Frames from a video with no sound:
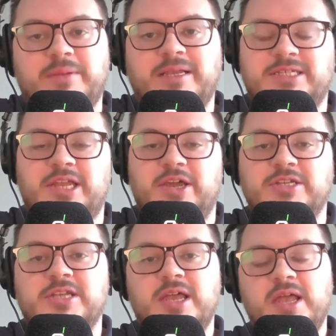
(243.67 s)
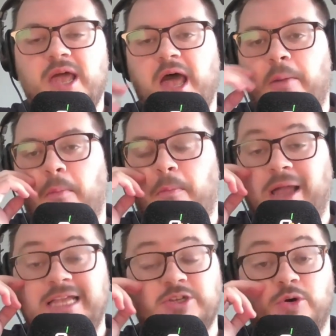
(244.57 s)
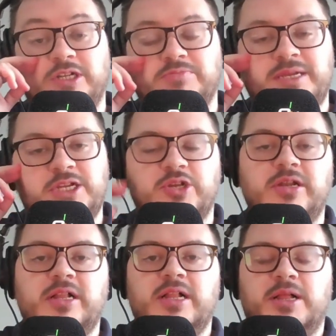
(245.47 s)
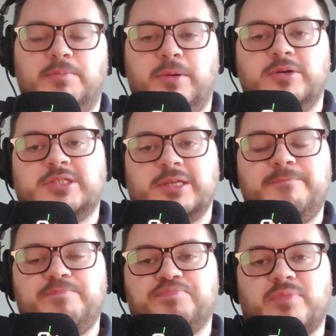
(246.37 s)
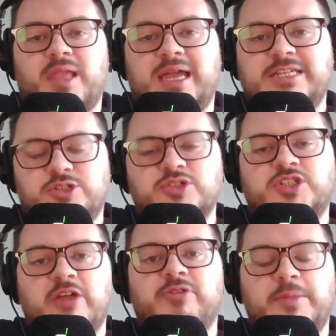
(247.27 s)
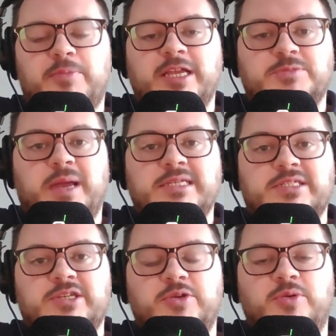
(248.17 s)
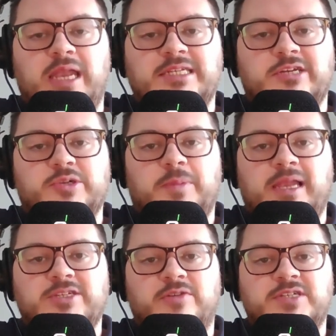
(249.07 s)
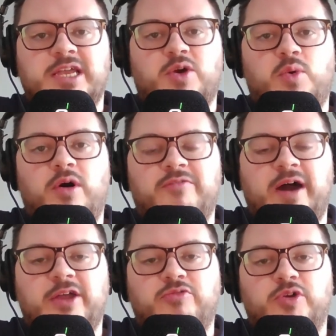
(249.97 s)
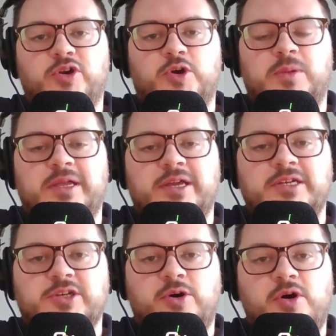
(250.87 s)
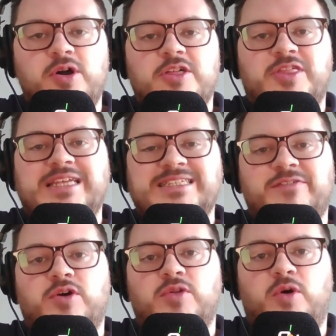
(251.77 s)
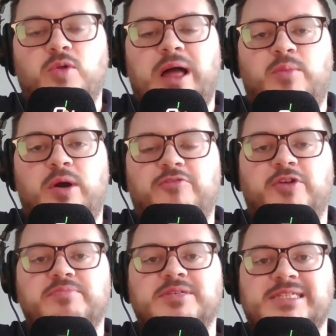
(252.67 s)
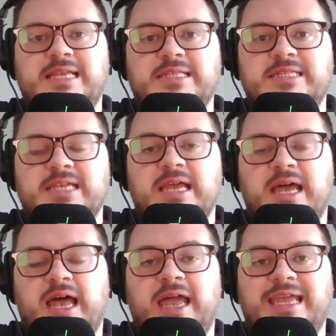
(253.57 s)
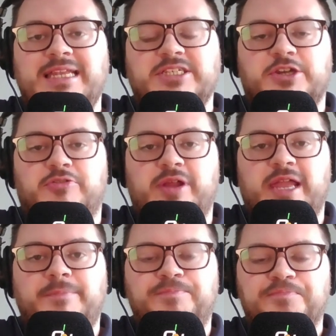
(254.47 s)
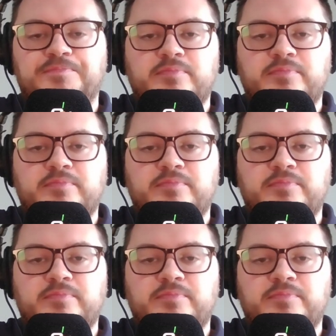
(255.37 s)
had the best of years by his own admission, but he does generally bring his best to Alexandra Palace. Obviously, a quarter-final run a couple of years ago. Things haven't gone all that well for him since in his career.